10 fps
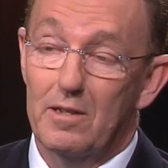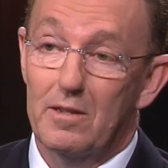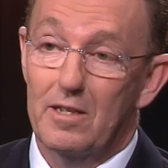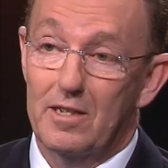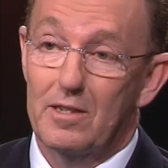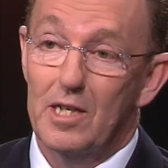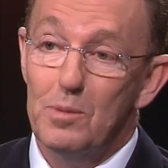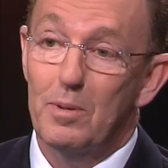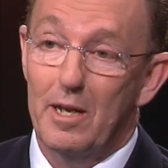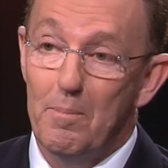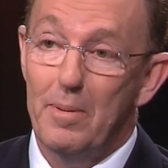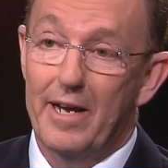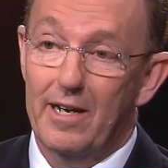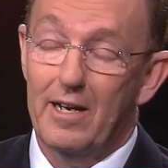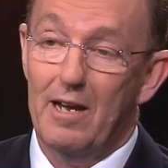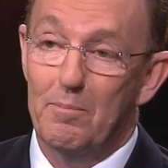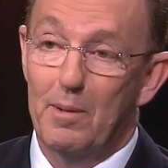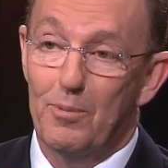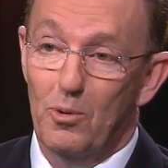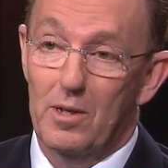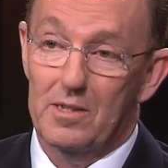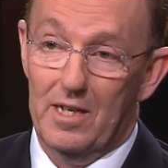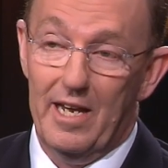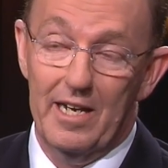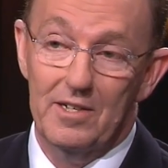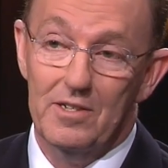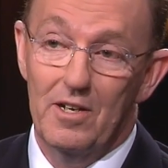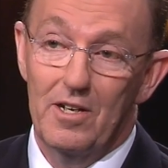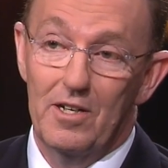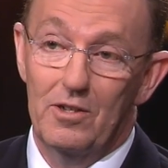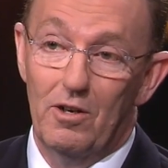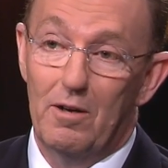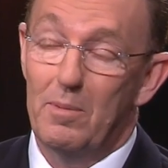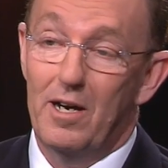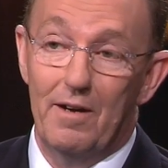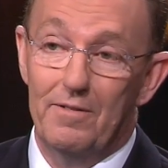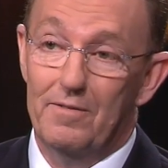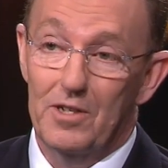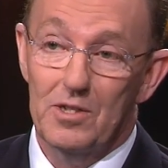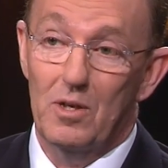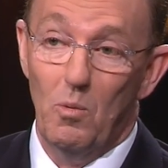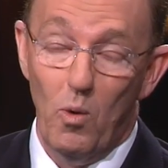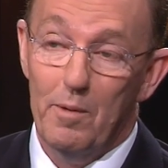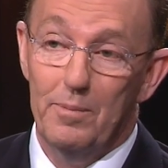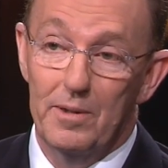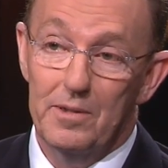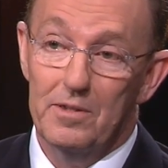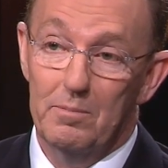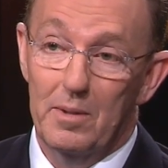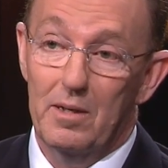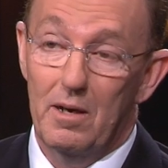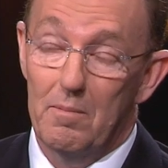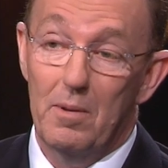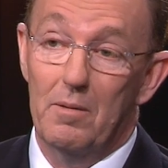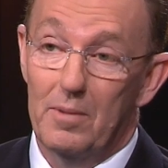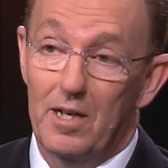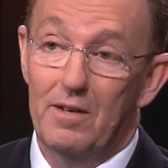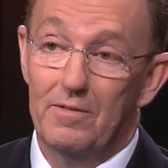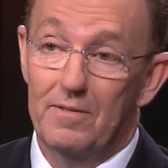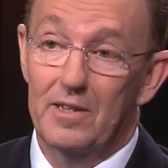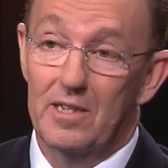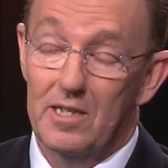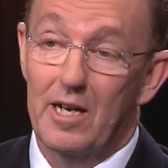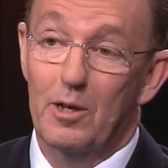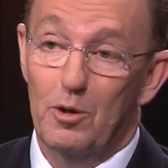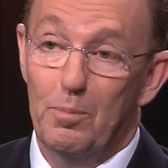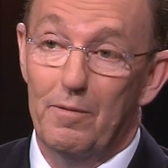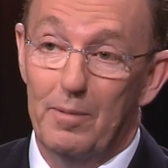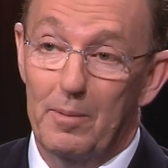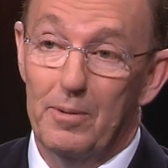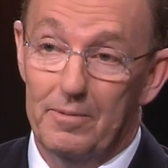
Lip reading: The disparate impact can be brought as a case not on behalf of just one person, but on behalf of an entire group of people.